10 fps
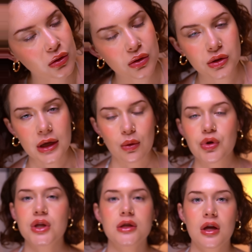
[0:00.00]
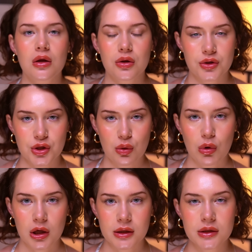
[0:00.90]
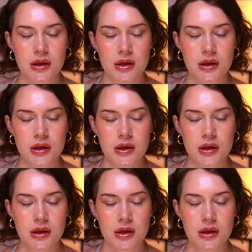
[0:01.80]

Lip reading: Now with the tail, do you want it